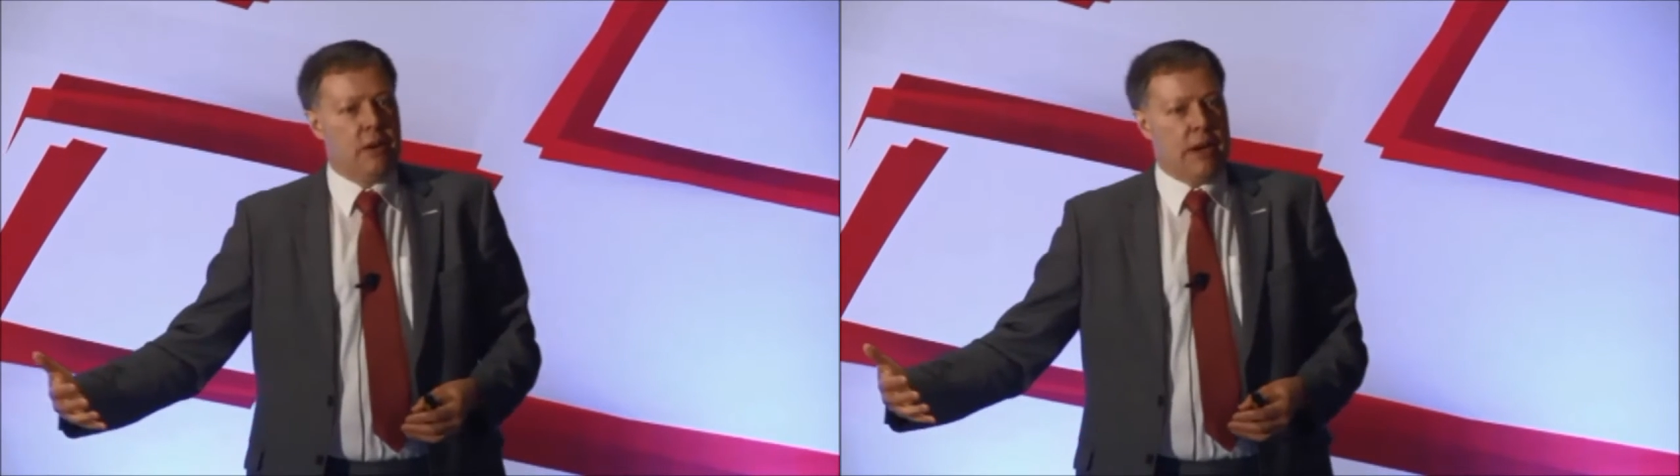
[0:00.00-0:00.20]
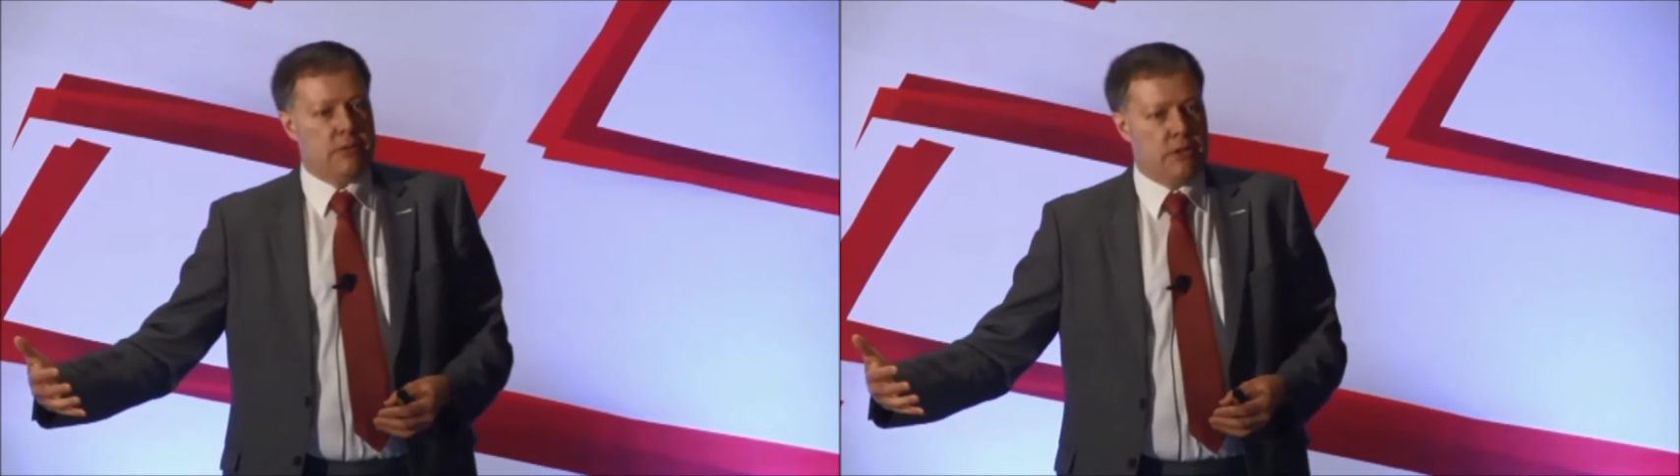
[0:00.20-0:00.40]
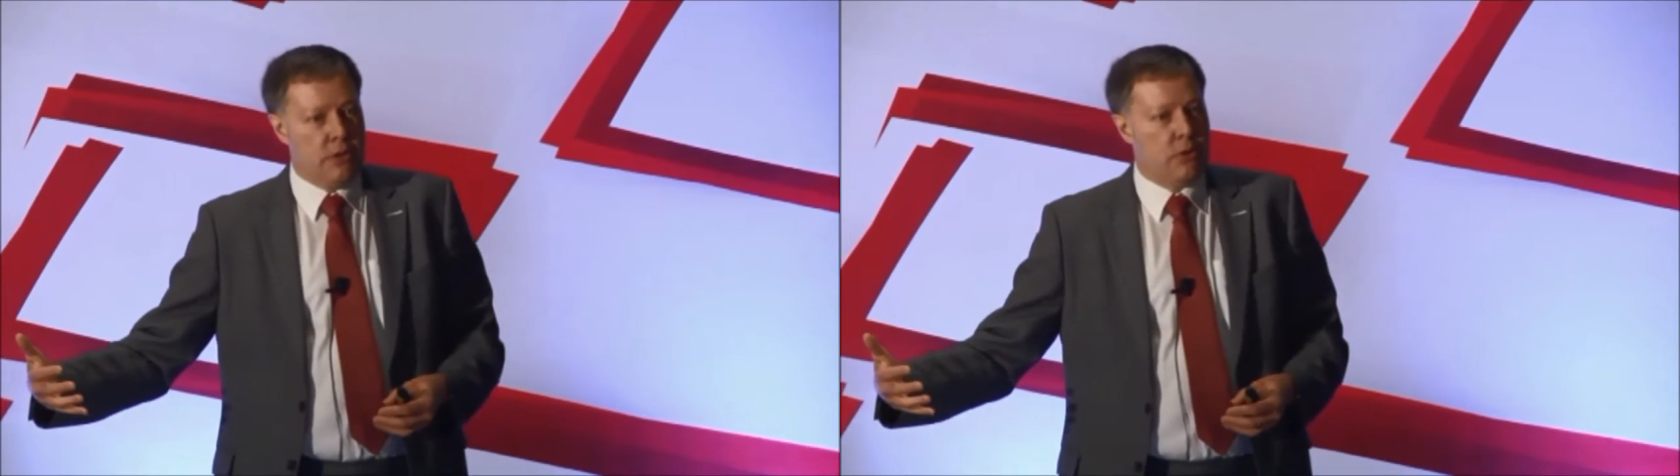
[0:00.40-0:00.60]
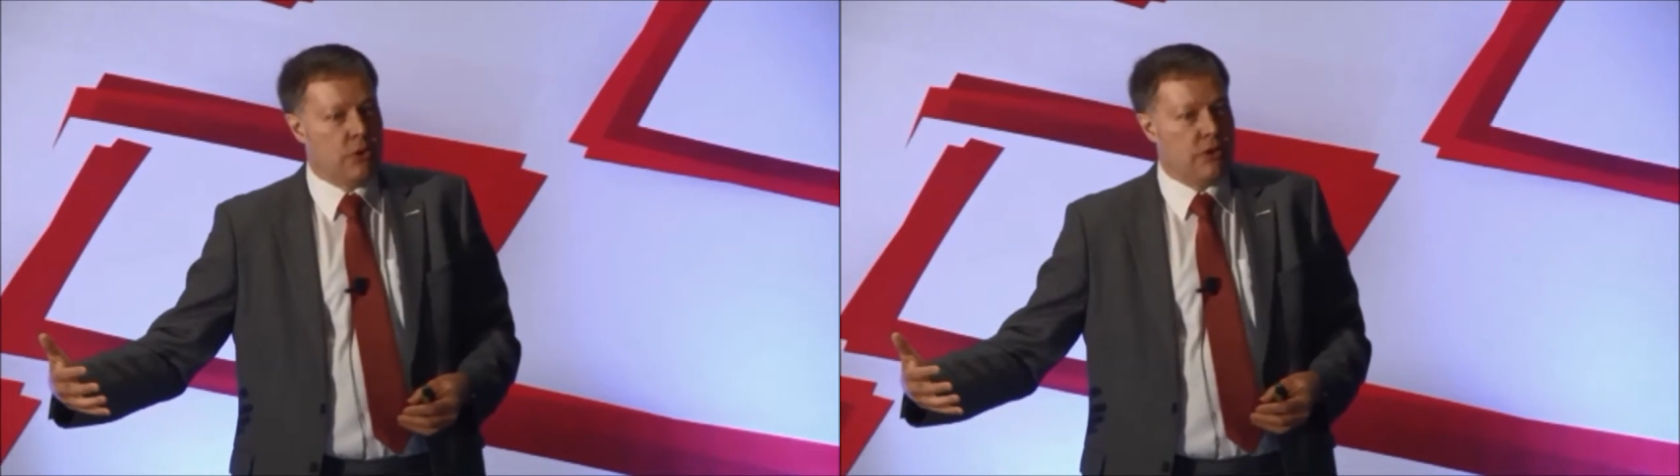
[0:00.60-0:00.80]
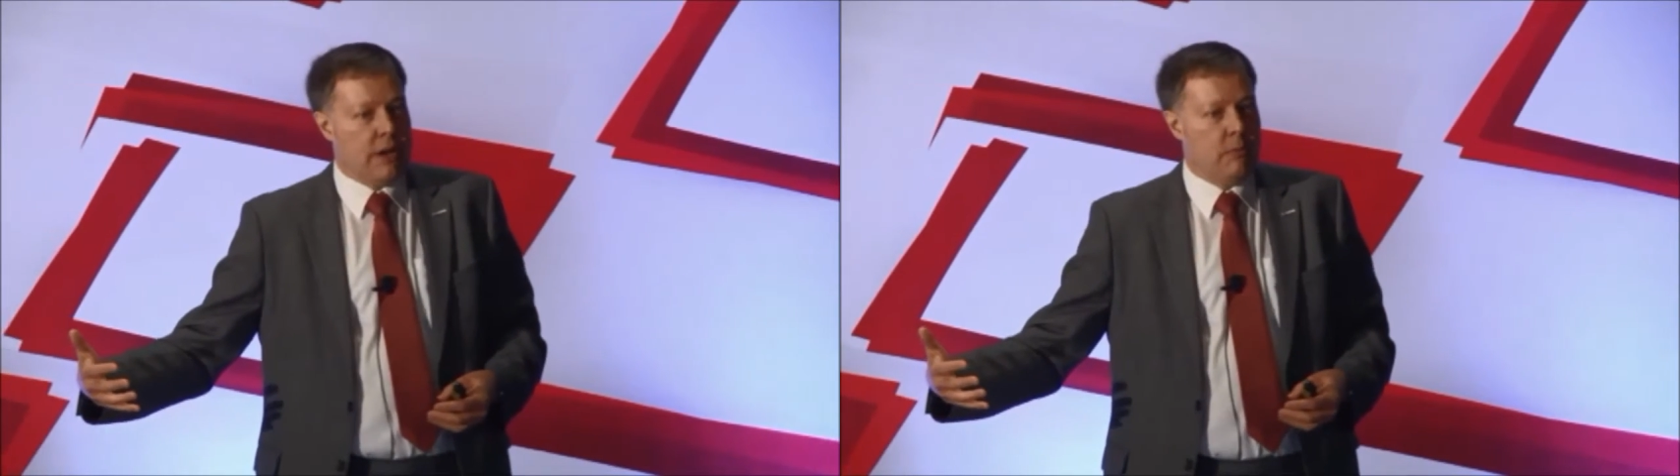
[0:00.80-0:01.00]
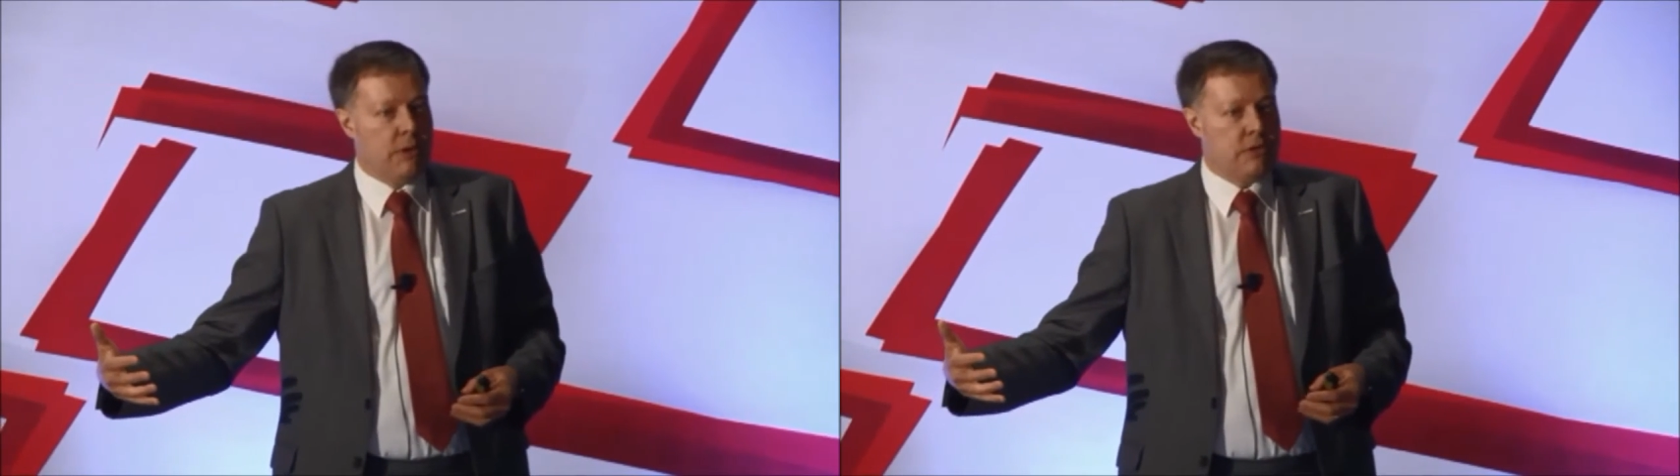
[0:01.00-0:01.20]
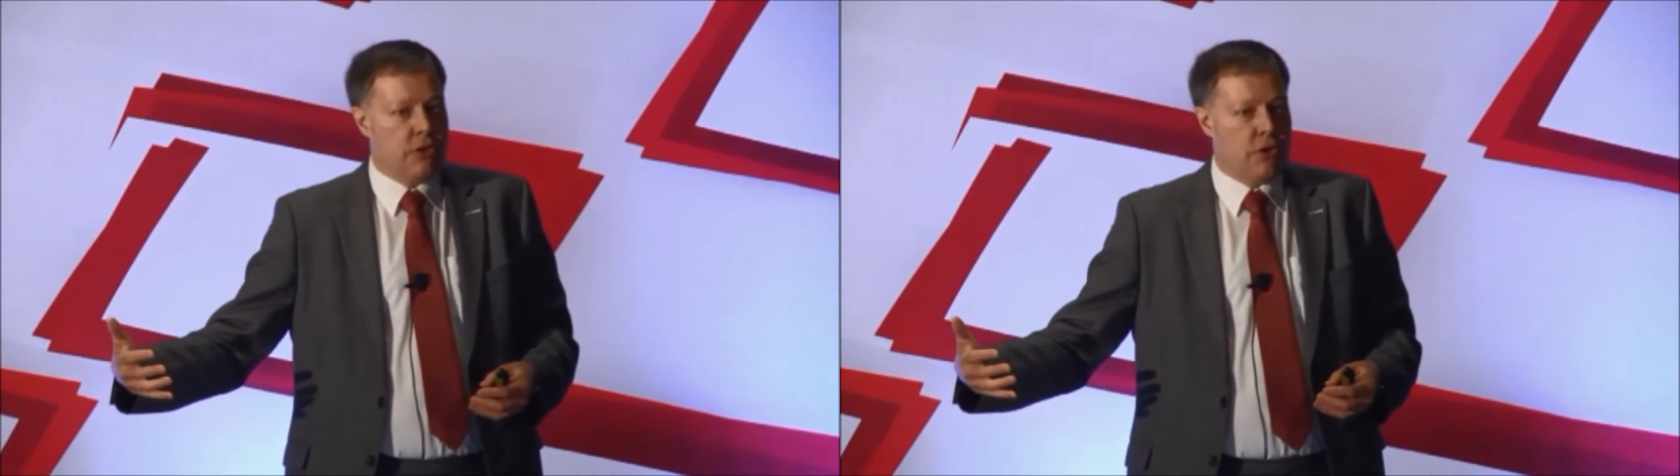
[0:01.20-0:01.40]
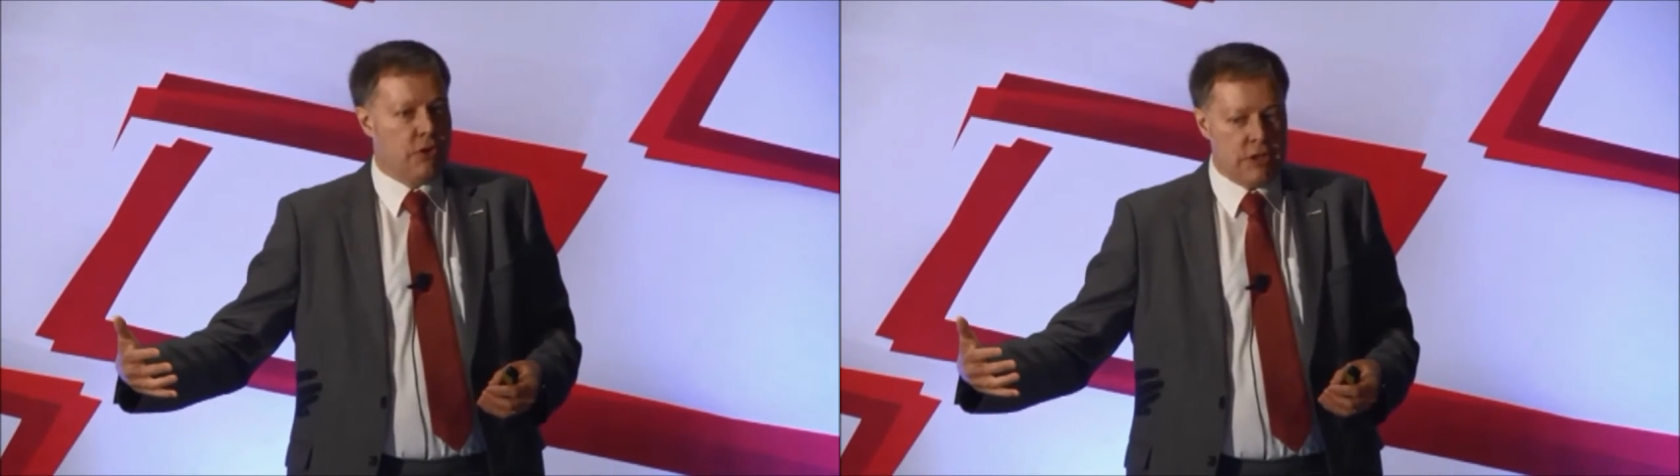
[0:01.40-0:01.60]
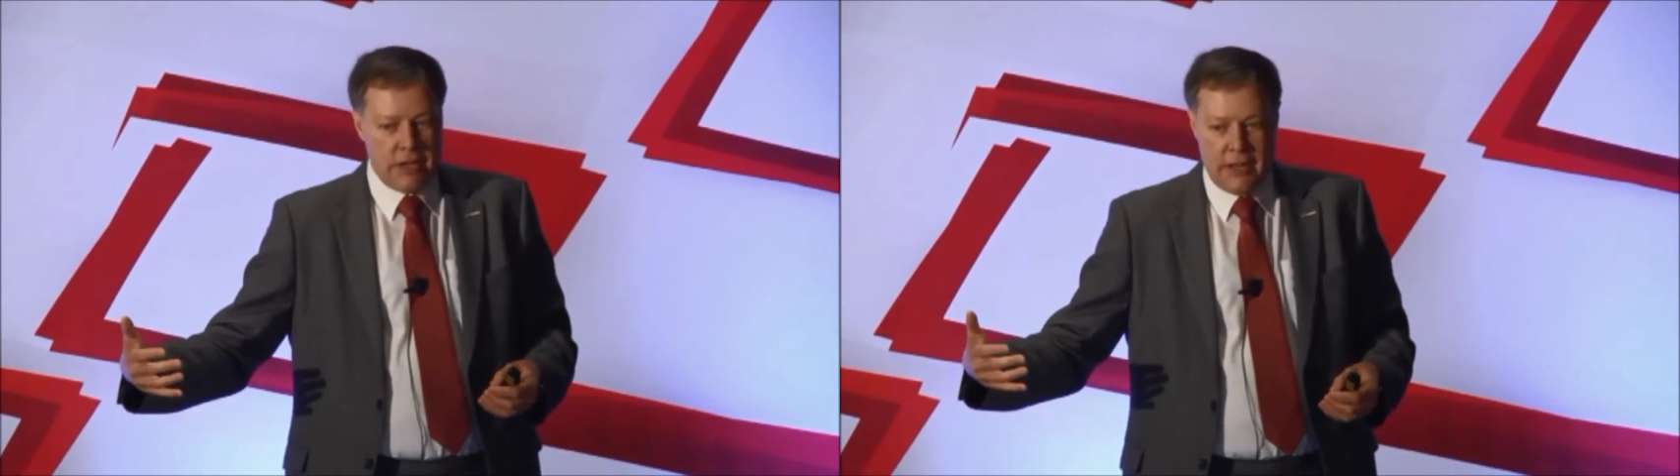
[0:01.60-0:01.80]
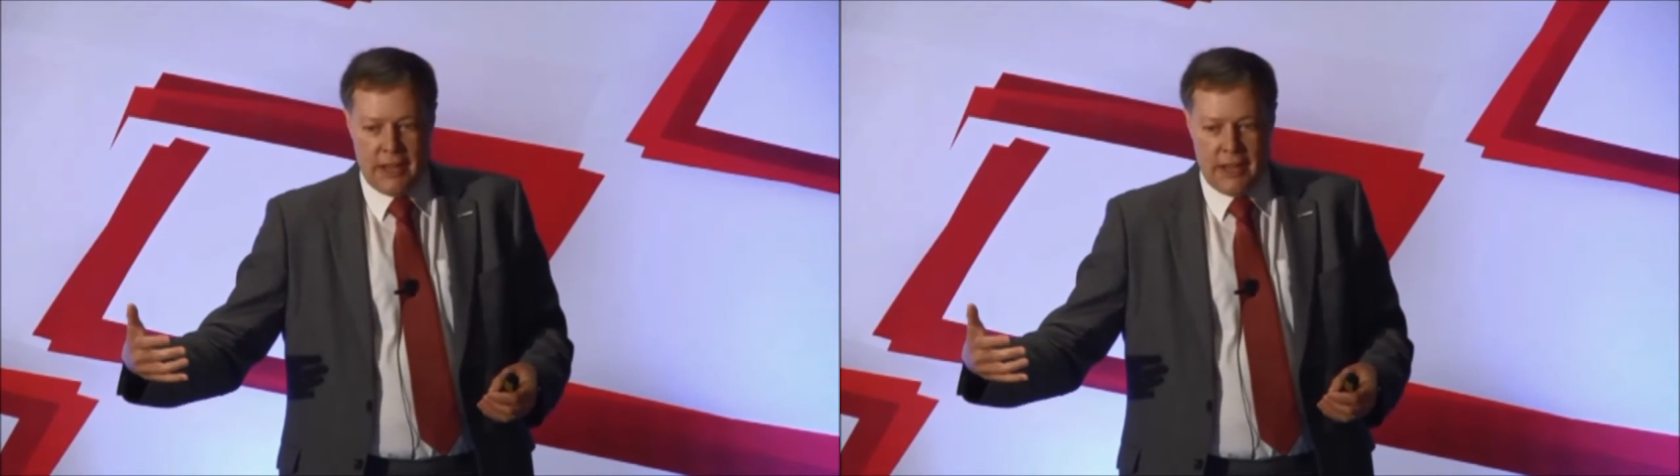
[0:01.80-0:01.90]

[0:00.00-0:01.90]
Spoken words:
how to do good network security.